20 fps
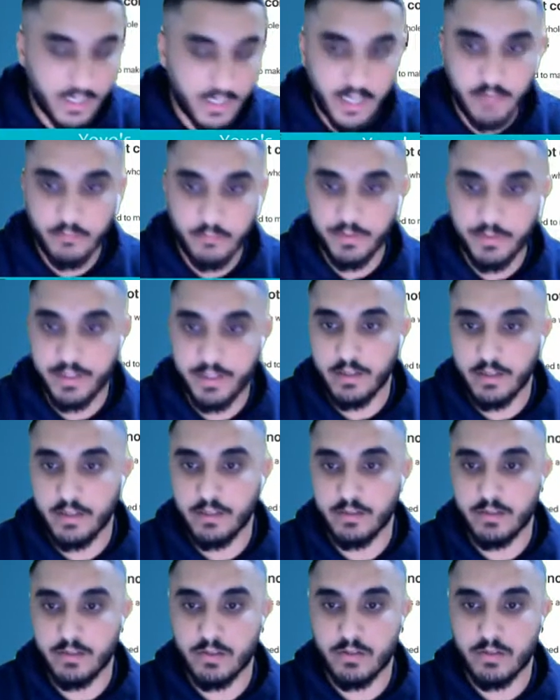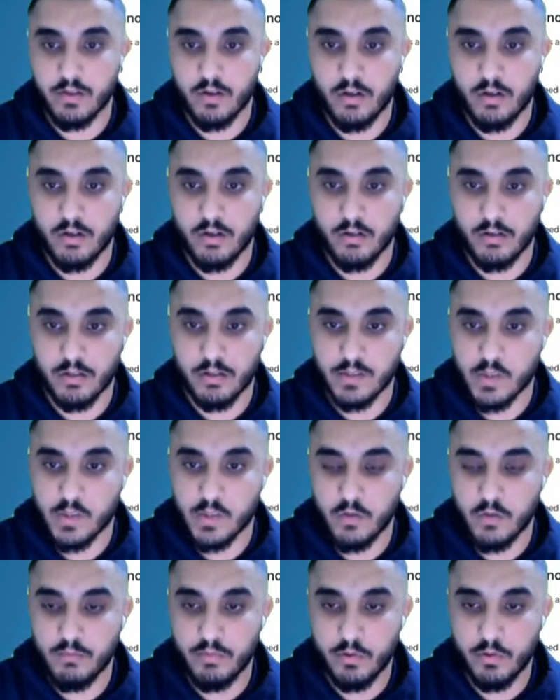see how we can install,
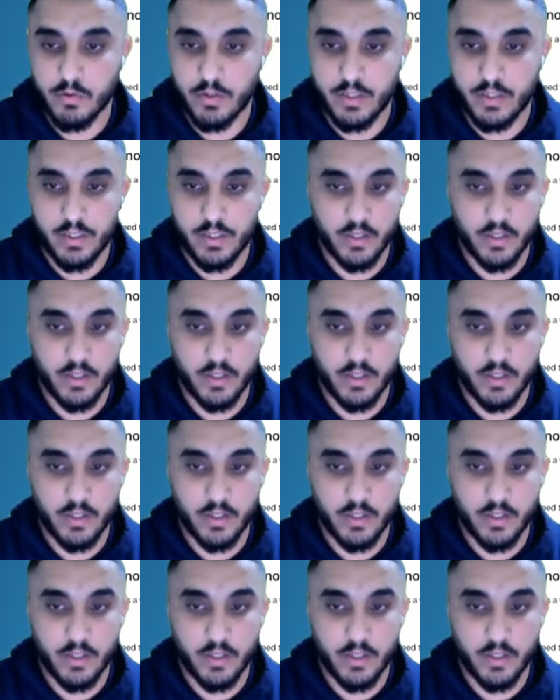because Homebrew